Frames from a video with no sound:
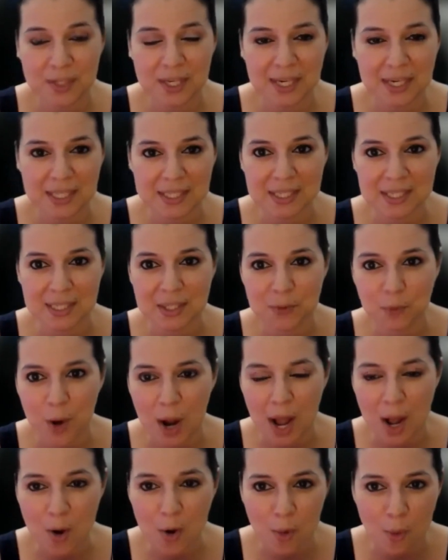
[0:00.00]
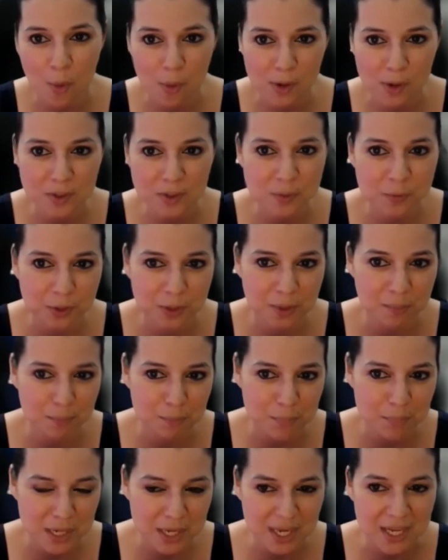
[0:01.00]
And I said, how awesome would
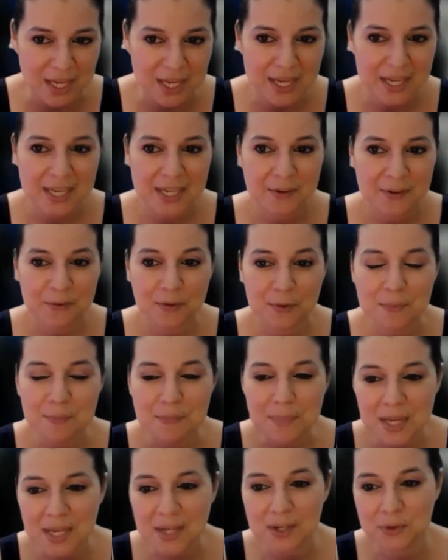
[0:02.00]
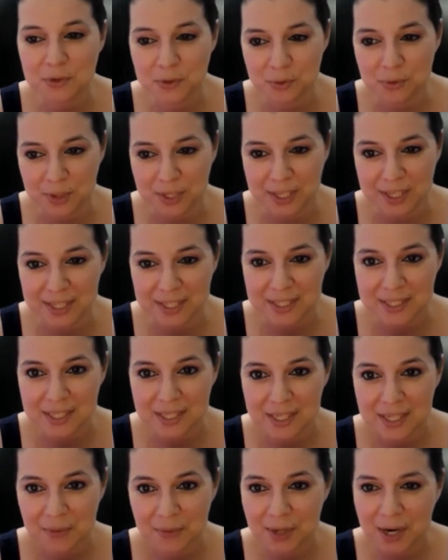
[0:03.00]
it be for me to do this
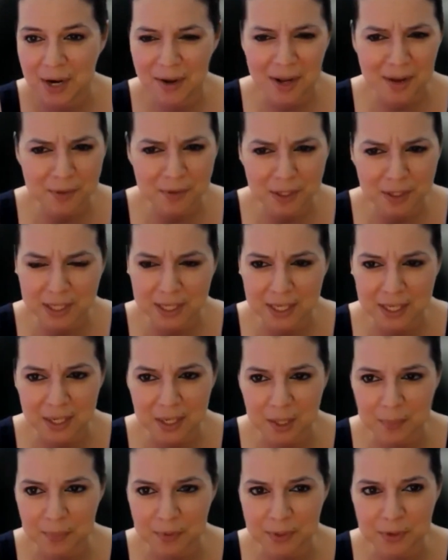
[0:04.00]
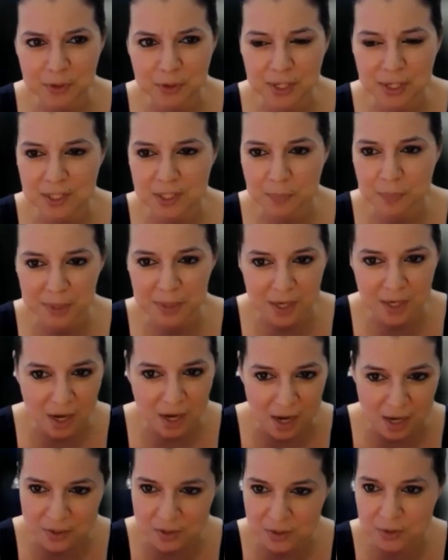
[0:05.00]
without having to get up and dress up in
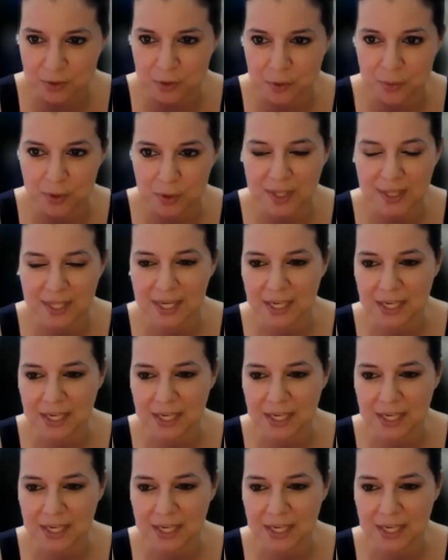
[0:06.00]
costume or anything?